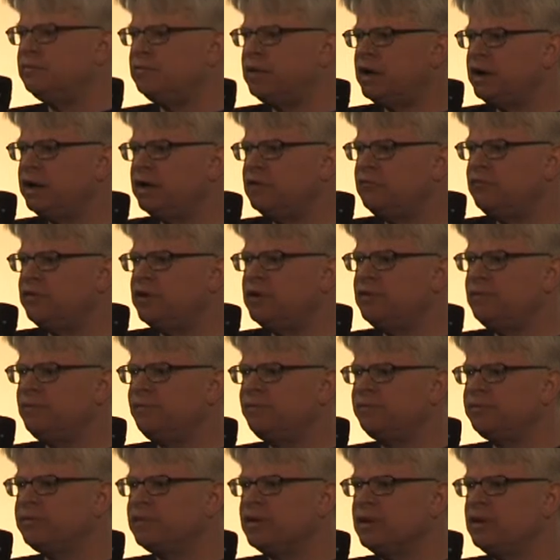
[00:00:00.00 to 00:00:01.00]
many of you?
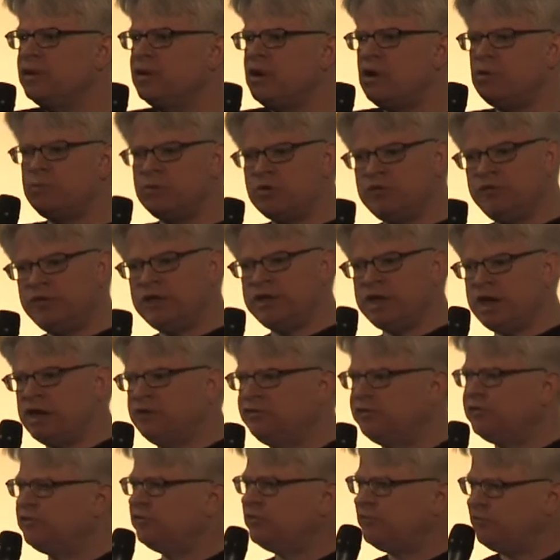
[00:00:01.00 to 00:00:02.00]
Home Movie Day
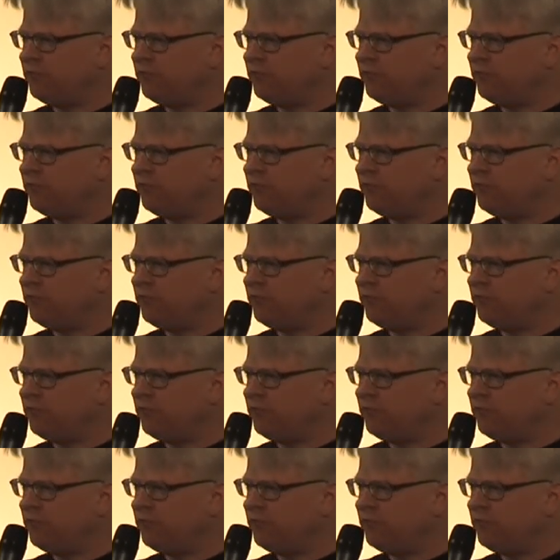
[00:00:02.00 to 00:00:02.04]
is this